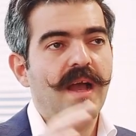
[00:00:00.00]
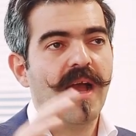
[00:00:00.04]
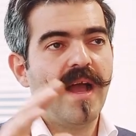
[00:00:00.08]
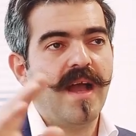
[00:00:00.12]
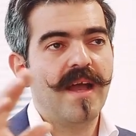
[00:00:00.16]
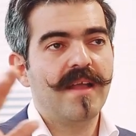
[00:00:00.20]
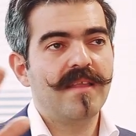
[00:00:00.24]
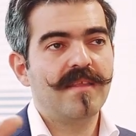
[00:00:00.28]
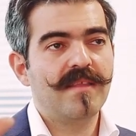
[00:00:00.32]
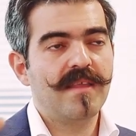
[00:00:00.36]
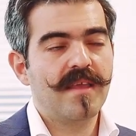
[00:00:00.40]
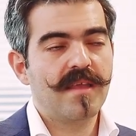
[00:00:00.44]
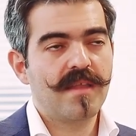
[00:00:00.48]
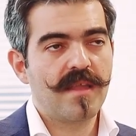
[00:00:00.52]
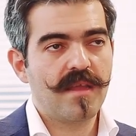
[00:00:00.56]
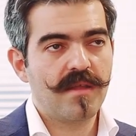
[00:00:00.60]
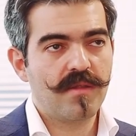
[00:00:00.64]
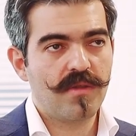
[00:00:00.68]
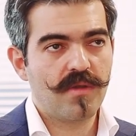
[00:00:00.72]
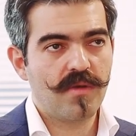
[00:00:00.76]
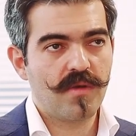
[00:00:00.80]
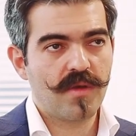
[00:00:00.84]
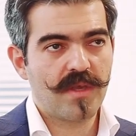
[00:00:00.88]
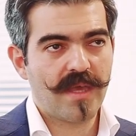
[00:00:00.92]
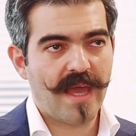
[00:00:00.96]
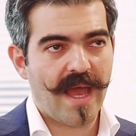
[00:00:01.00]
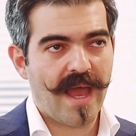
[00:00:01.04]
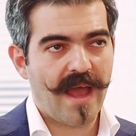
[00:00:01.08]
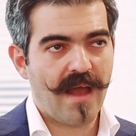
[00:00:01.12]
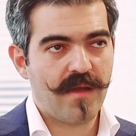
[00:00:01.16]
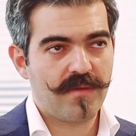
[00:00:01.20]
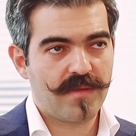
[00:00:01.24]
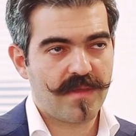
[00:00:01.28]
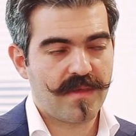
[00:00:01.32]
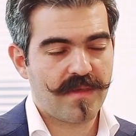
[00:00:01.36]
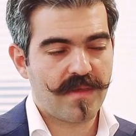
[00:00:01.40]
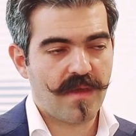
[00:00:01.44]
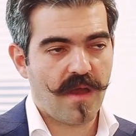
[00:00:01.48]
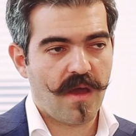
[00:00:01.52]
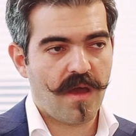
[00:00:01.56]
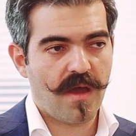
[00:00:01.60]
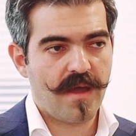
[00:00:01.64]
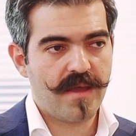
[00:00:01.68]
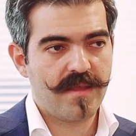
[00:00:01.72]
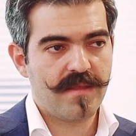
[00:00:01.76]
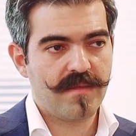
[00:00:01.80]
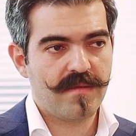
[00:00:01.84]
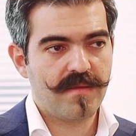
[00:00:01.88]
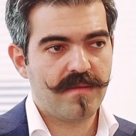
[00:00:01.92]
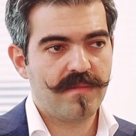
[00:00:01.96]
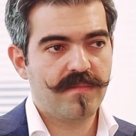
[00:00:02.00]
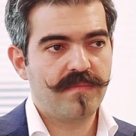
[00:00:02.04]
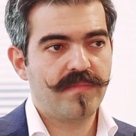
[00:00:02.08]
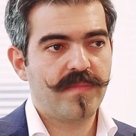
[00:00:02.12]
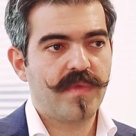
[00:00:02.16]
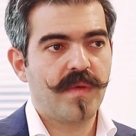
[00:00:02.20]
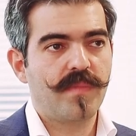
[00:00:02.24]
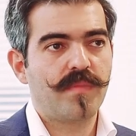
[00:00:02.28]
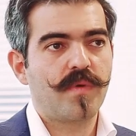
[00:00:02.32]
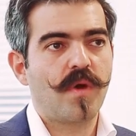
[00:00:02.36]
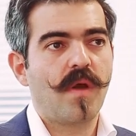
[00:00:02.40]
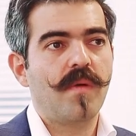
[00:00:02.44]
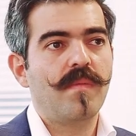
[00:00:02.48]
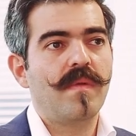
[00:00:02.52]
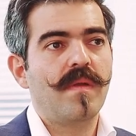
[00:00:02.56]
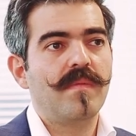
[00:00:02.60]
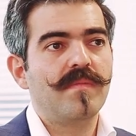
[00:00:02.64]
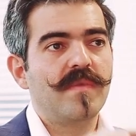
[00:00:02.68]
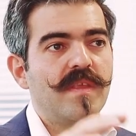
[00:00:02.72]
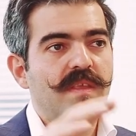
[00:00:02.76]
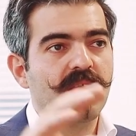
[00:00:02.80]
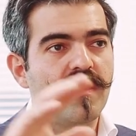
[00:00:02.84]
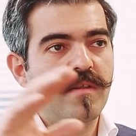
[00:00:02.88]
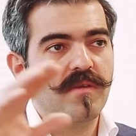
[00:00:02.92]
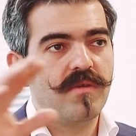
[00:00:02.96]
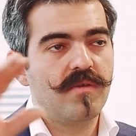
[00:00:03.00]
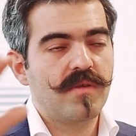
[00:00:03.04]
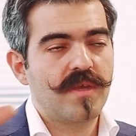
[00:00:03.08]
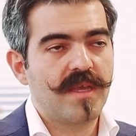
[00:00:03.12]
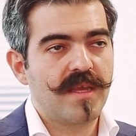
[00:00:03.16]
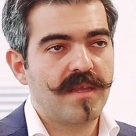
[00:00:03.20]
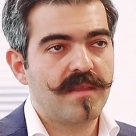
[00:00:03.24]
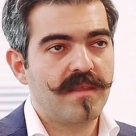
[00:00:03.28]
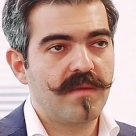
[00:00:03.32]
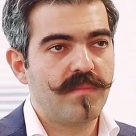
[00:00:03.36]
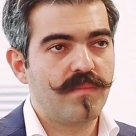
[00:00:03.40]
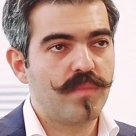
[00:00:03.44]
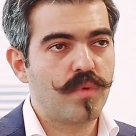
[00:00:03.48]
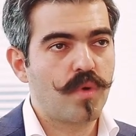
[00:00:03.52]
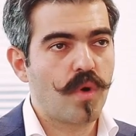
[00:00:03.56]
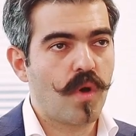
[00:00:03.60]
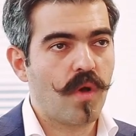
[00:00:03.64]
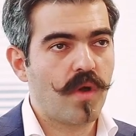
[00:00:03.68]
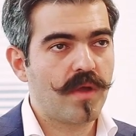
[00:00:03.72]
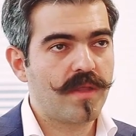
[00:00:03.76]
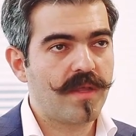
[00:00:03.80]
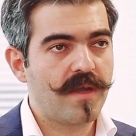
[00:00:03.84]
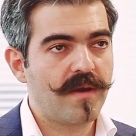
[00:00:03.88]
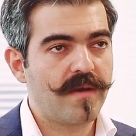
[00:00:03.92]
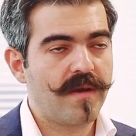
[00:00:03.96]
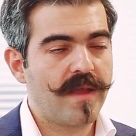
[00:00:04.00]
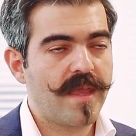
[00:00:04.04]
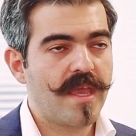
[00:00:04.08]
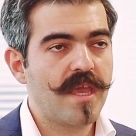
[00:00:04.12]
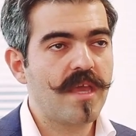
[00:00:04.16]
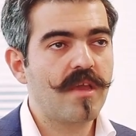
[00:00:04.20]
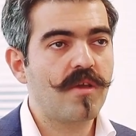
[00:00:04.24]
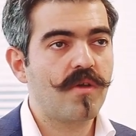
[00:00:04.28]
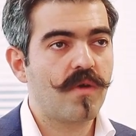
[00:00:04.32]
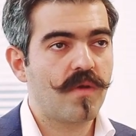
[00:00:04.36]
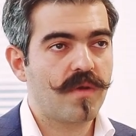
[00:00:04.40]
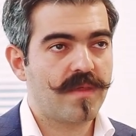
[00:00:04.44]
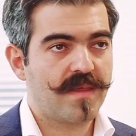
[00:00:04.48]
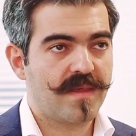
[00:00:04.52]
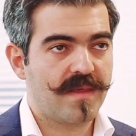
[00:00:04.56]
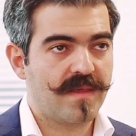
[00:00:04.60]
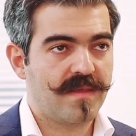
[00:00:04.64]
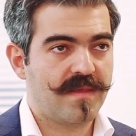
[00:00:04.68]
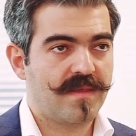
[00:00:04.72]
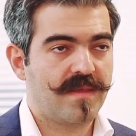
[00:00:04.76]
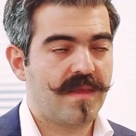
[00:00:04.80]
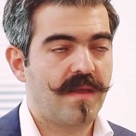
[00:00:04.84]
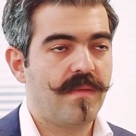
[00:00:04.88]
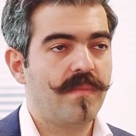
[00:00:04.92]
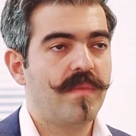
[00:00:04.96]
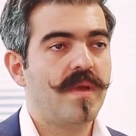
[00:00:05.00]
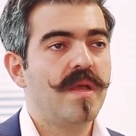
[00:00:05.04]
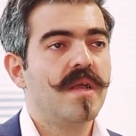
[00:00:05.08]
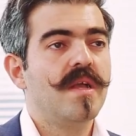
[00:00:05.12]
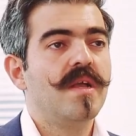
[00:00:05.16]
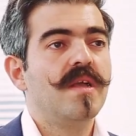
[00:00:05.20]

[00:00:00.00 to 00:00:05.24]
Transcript: and didn't look outside the problem, didn't look at the broader ecosystem,